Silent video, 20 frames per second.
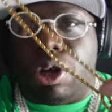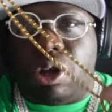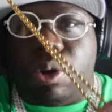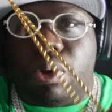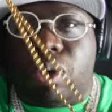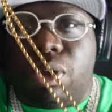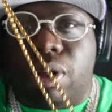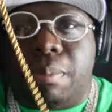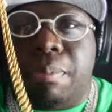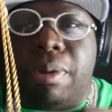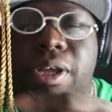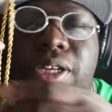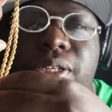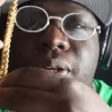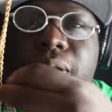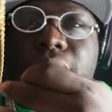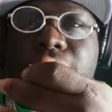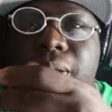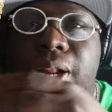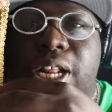though, but
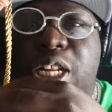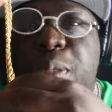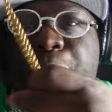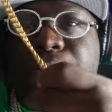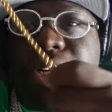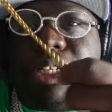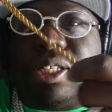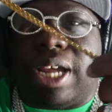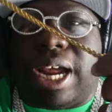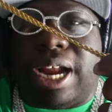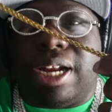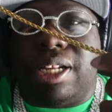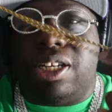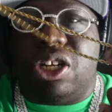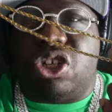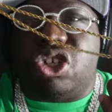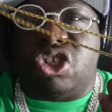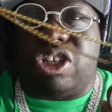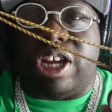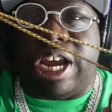let's pretend
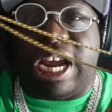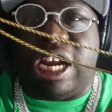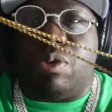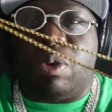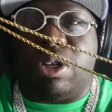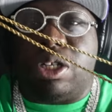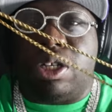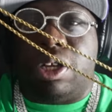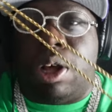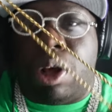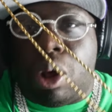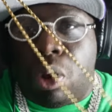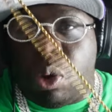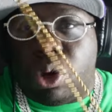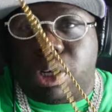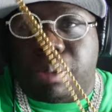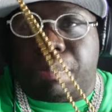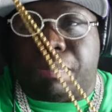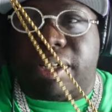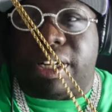this chain was
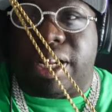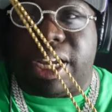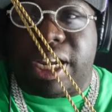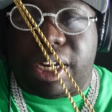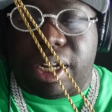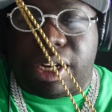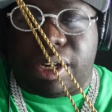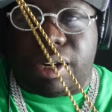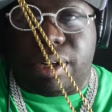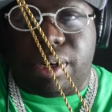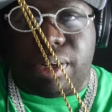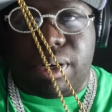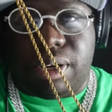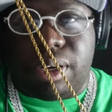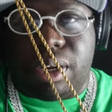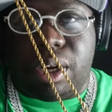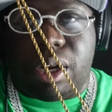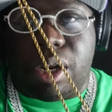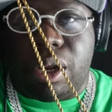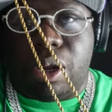gold plated,
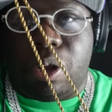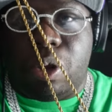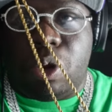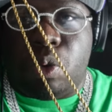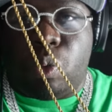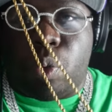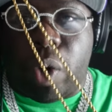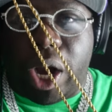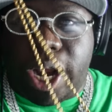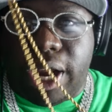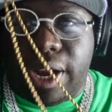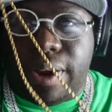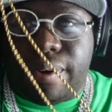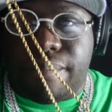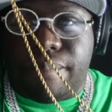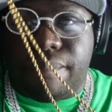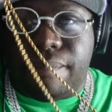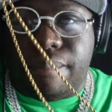right?